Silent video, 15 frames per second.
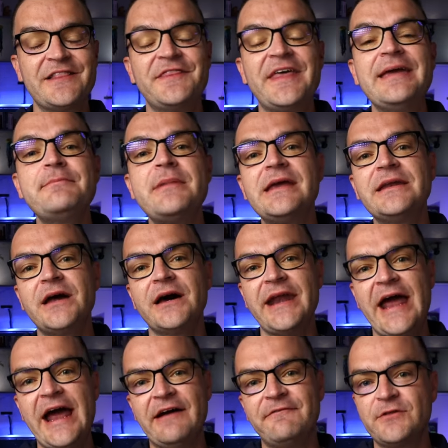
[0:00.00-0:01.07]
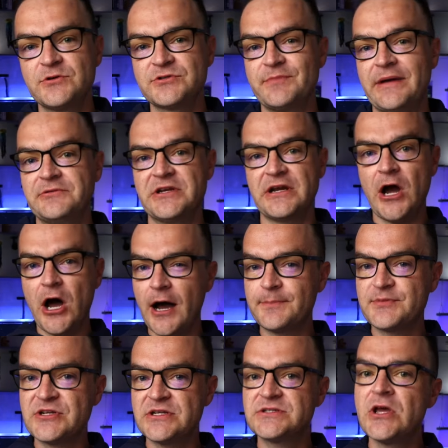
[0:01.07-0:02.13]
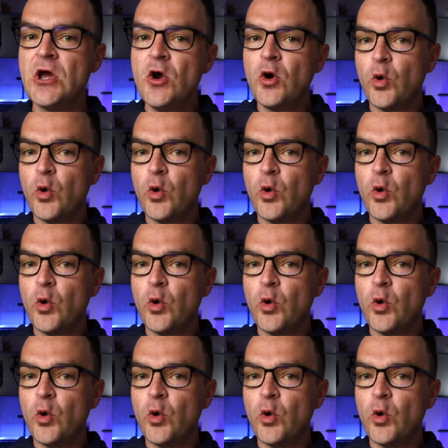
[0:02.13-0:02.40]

they may not have those mounting options